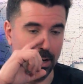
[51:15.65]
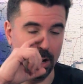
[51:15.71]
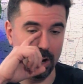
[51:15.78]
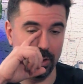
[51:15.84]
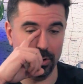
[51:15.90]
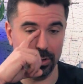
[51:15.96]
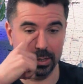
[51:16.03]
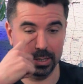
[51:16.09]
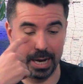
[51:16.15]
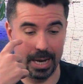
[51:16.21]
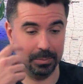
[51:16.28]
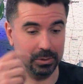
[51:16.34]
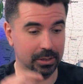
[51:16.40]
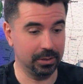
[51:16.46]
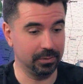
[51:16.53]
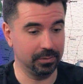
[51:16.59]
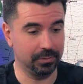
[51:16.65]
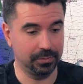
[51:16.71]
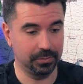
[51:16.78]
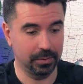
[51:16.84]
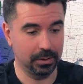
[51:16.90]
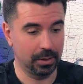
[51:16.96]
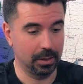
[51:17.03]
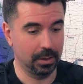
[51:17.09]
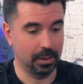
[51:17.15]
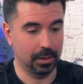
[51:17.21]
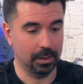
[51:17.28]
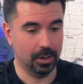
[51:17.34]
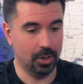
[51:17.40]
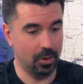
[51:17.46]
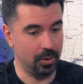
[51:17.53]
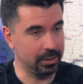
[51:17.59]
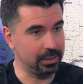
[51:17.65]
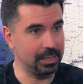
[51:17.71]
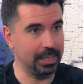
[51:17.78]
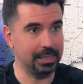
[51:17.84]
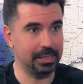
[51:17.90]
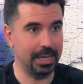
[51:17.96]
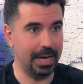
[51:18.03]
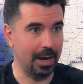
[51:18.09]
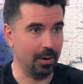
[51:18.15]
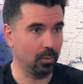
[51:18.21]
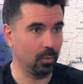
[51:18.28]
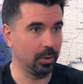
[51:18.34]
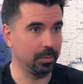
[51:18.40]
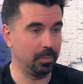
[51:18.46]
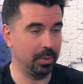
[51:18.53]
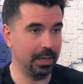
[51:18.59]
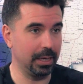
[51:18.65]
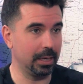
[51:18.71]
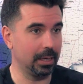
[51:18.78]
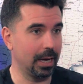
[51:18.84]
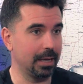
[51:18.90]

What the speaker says: other types of currencies that would be,